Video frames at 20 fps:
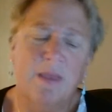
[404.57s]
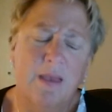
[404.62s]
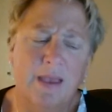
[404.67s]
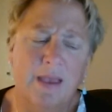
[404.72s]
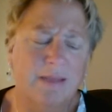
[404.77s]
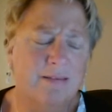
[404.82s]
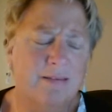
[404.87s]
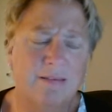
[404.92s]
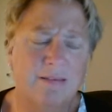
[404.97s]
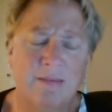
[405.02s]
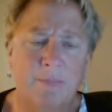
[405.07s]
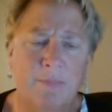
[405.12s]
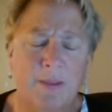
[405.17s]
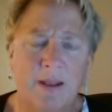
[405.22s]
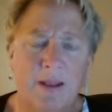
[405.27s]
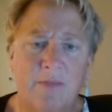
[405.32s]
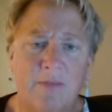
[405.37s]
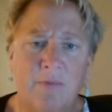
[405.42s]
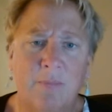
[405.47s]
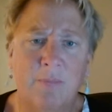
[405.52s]
I
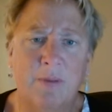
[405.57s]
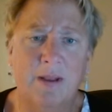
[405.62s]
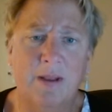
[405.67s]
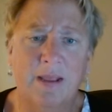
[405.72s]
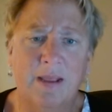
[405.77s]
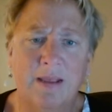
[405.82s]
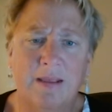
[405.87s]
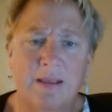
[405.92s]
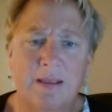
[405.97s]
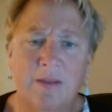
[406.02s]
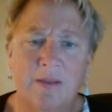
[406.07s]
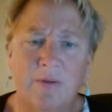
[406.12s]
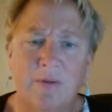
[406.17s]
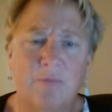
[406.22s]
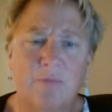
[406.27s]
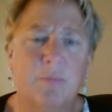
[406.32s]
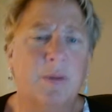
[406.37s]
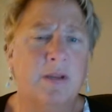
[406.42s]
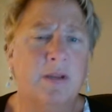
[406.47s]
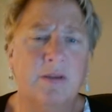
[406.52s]
anticipate everybody
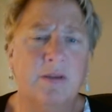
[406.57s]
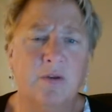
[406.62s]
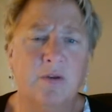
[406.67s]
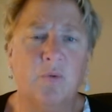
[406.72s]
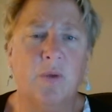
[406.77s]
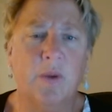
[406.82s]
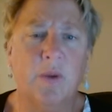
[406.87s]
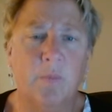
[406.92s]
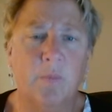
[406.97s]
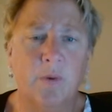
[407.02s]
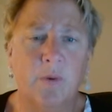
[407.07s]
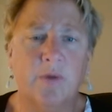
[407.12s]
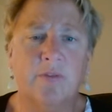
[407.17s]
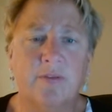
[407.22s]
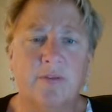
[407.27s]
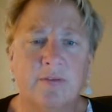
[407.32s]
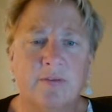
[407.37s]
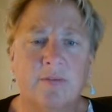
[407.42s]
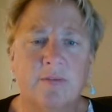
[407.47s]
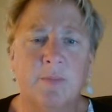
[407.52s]
did great work
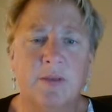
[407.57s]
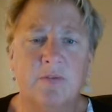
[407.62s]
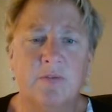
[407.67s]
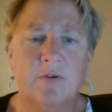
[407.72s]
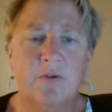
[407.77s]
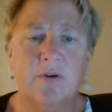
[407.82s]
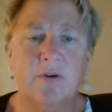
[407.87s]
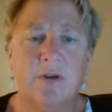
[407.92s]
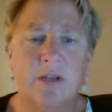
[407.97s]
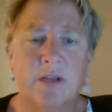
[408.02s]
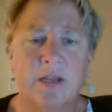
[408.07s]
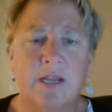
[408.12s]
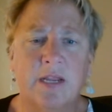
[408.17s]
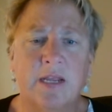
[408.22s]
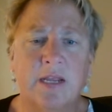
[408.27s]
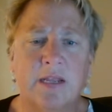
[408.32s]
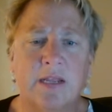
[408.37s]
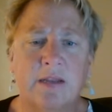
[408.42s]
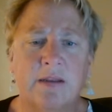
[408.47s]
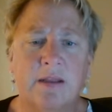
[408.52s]
this semester,
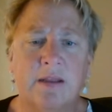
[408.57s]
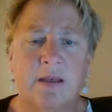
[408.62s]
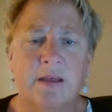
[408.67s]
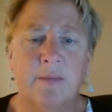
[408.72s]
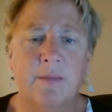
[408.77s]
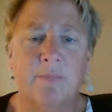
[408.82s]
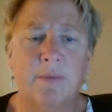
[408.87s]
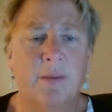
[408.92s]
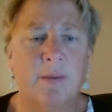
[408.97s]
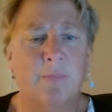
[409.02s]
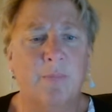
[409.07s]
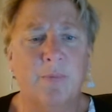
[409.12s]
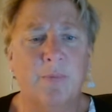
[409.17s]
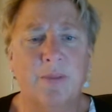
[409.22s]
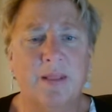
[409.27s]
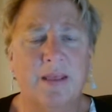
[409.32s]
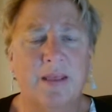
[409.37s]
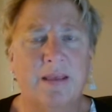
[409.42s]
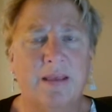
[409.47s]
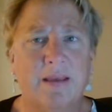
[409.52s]
and I'm
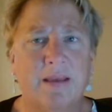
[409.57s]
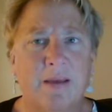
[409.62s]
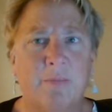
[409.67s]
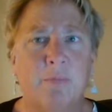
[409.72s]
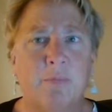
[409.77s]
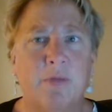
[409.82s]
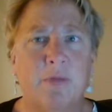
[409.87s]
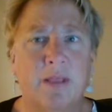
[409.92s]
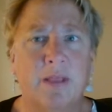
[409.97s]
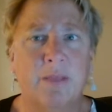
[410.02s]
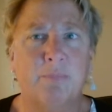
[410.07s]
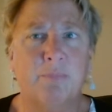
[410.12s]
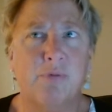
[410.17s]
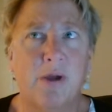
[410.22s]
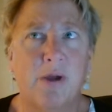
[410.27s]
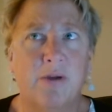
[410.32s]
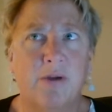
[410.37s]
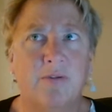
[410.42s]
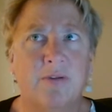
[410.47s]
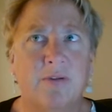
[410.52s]
really
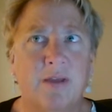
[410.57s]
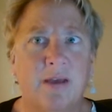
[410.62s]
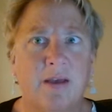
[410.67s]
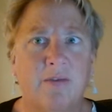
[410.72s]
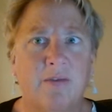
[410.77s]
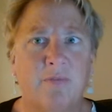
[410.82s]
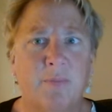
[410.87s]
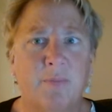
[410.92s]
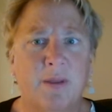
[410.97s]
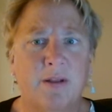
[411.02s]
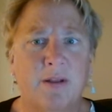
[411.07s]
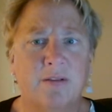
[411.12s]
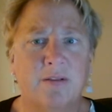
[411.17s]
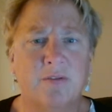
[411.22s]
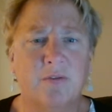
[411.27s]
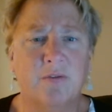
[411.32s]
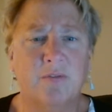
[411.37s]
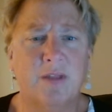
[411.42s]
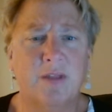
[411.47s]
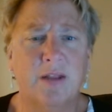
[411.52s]
proud to have been
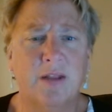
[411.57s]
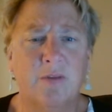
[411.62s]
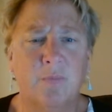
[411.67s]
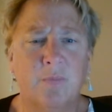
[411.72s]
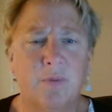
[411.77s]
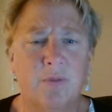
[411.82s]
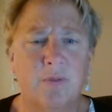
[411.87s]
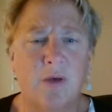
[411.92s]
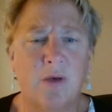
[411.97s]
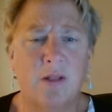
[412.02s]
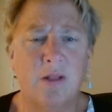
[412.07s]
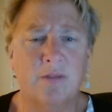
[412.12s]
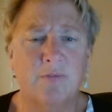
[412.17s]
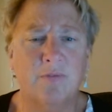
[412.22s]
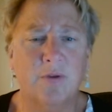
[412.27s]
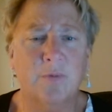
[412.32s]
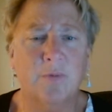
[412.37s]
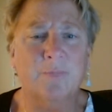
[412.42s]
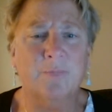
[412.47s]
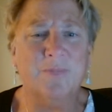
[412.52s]
associated with all of
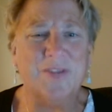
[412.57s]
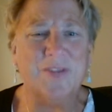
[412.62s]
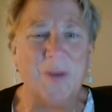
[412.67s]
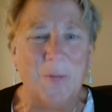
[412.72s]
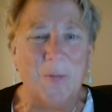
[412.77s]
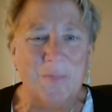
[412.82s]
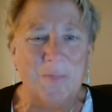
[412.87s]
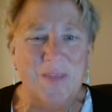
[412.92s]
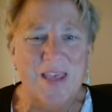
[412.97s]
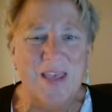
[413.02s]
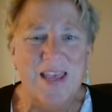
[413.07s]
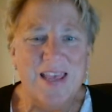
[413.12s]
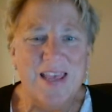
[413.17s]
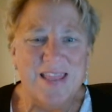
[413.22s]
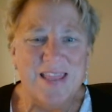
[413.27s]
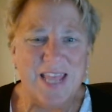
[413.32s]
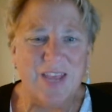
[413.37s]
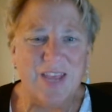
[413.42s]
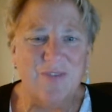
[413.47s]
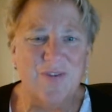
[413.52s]
you. So
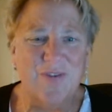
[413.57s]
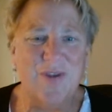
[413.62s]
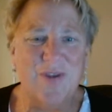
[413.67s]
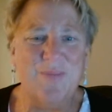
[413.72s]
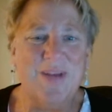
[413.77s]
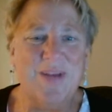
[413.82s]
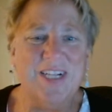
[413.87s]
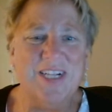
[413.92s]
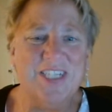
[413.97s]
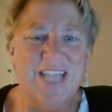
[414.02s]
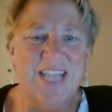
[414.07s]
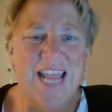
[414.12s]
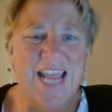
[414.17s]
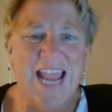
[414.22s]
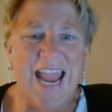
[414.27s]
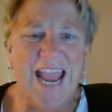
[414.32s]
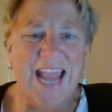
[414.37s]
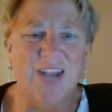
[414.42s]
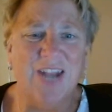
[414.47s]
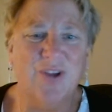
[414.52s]
thank you very much,
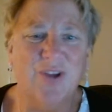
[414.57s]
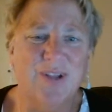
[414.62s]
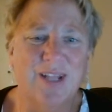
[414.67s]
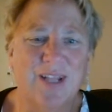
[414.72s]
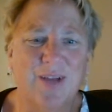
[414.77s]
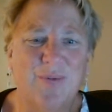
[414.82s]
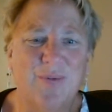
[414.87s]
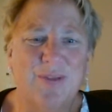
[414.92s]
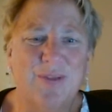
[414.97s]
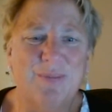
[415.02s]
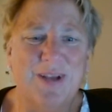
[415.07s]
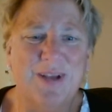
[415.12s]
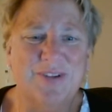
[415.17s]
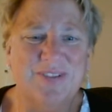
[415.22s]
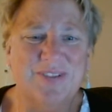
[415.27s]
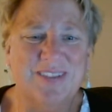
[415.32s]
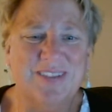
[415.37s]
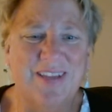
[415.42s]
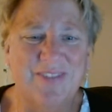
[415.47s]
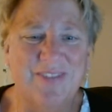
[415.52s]
and good luck with
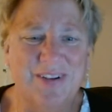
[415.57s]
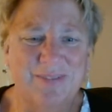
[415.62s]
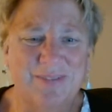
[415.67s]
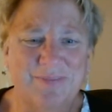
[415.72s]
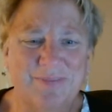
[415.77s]
Module 7.